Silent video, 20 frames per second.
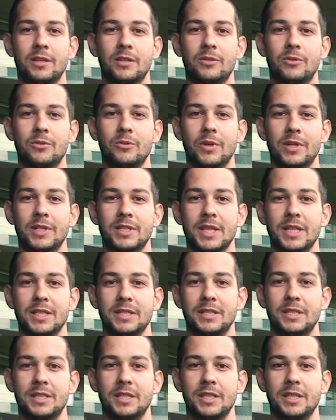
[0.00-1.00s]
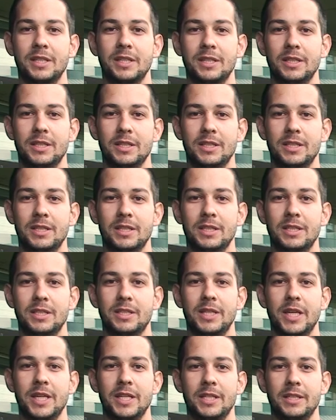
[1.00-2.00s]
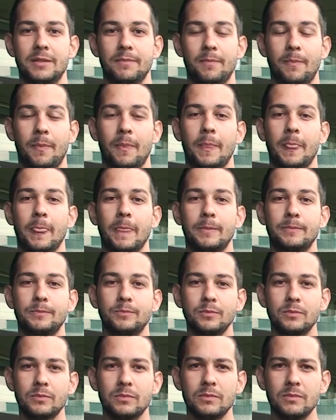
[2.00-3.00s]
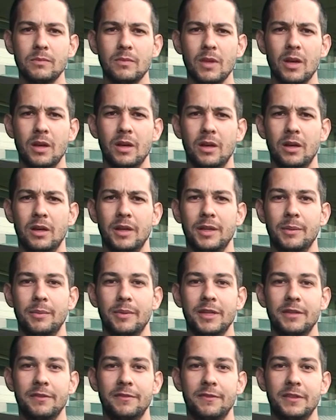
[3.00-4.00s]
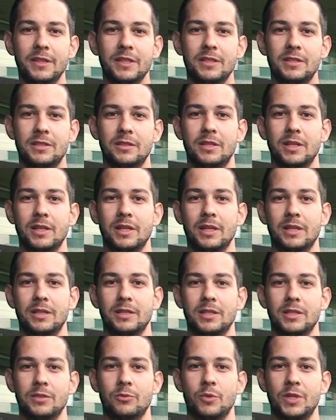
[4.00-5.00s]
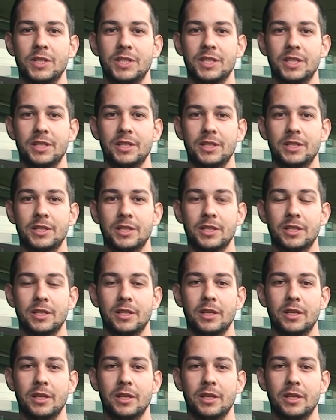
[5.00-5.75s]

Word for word: to access this data. Uh, the benefits that this research